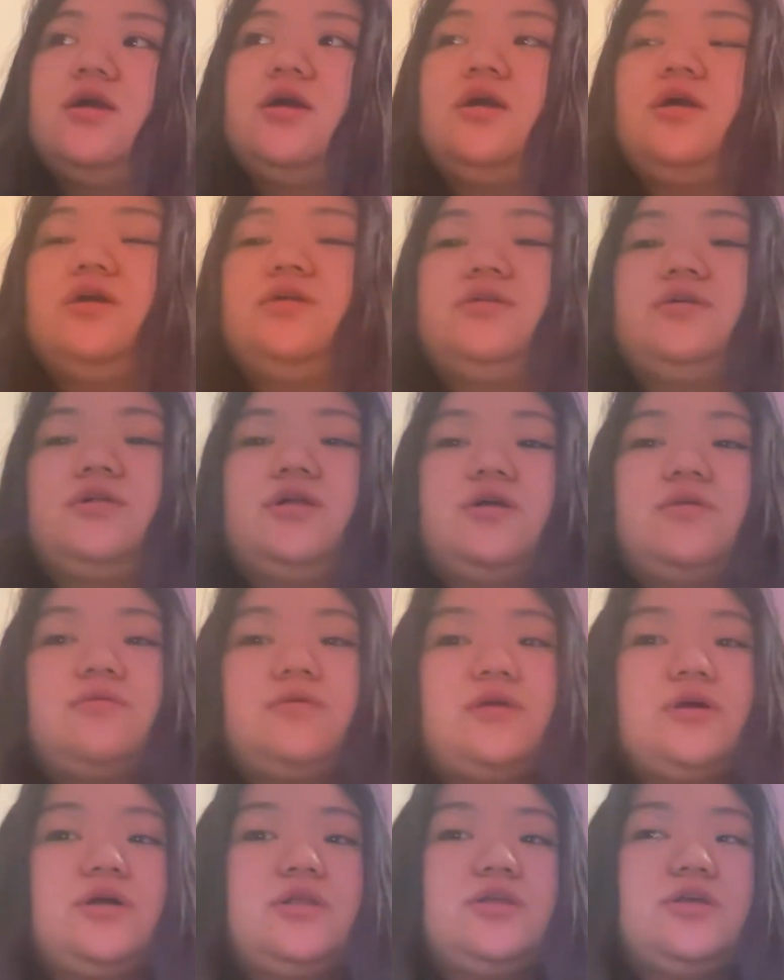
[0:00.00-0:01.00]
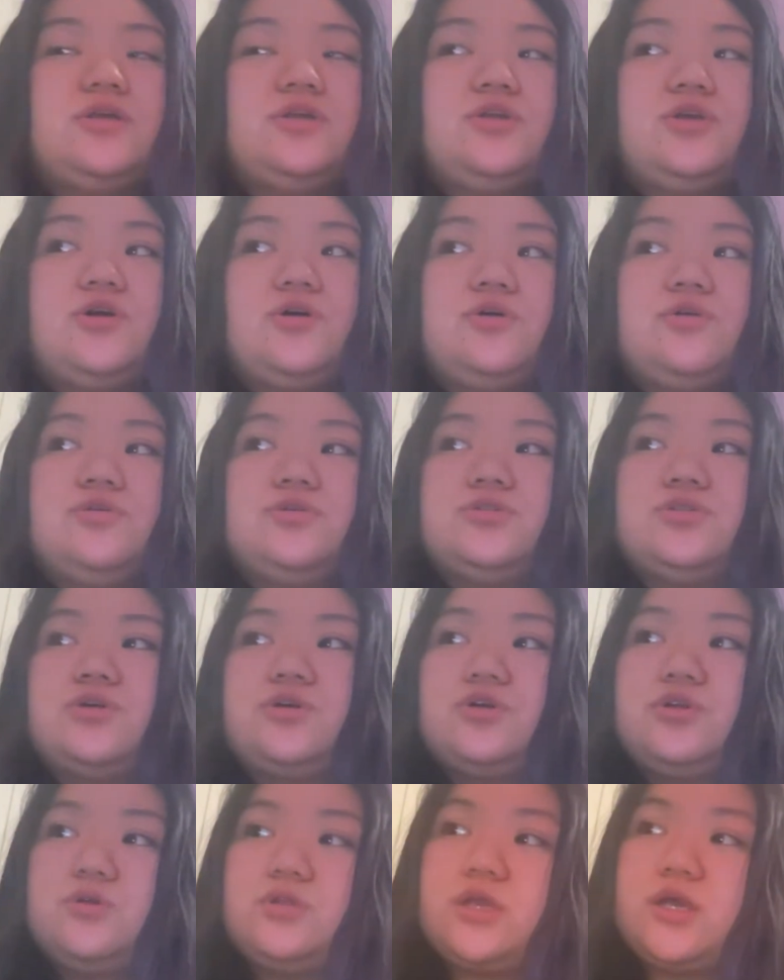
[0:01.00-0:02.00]
I Unlike Rianna, you always
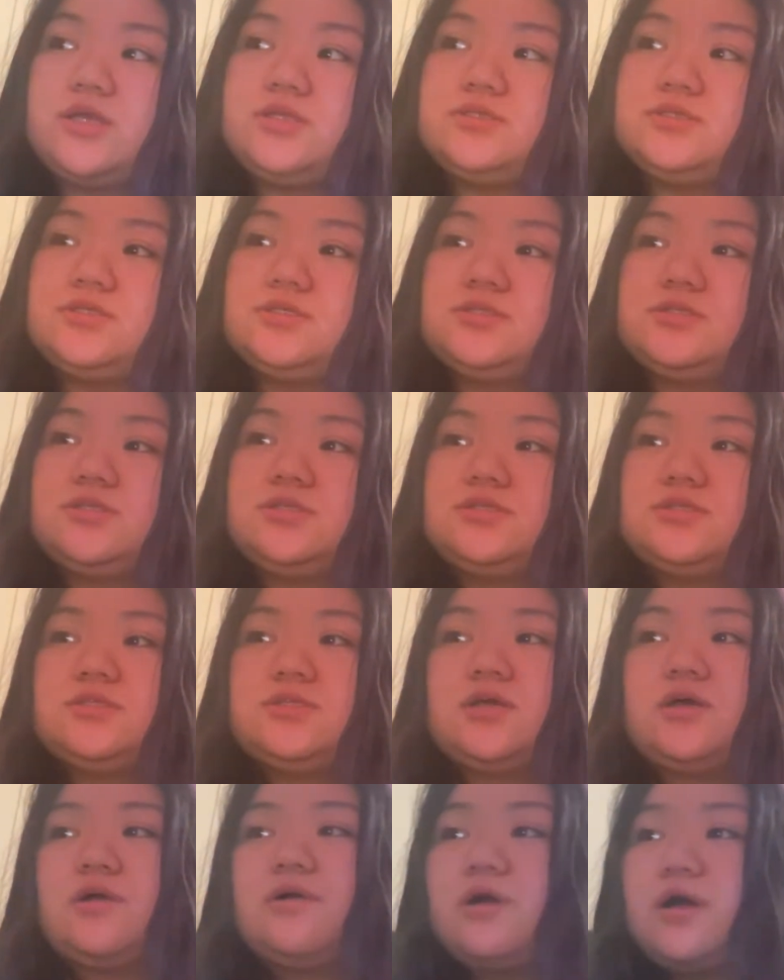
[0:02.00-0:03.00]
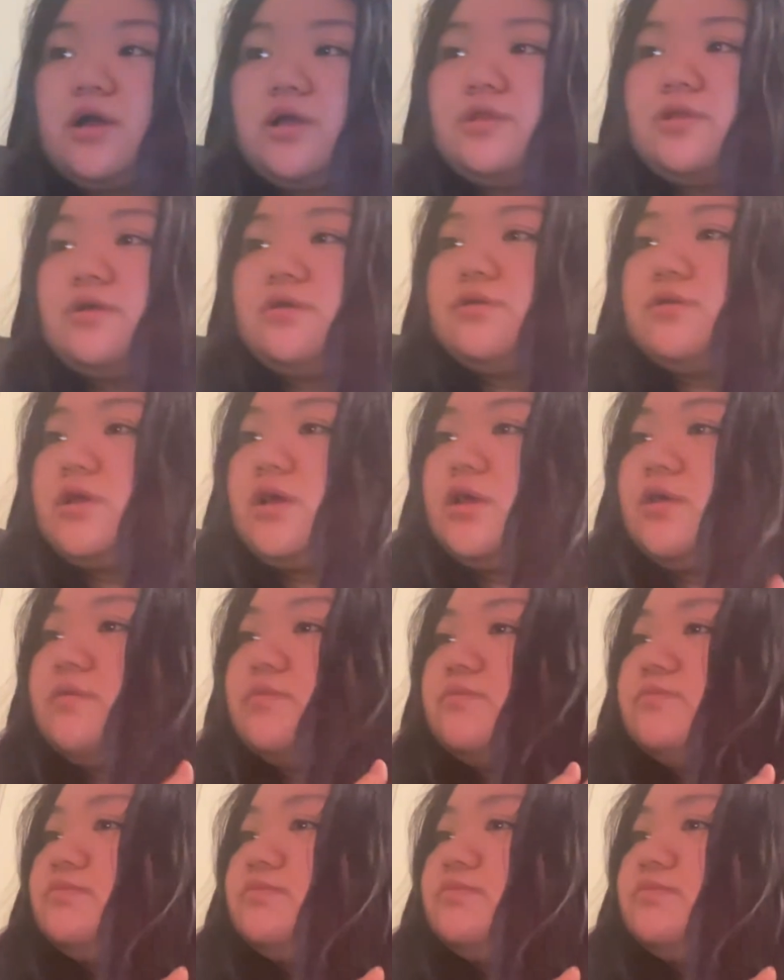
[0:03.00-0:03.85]
go to dances and stuff. I know that.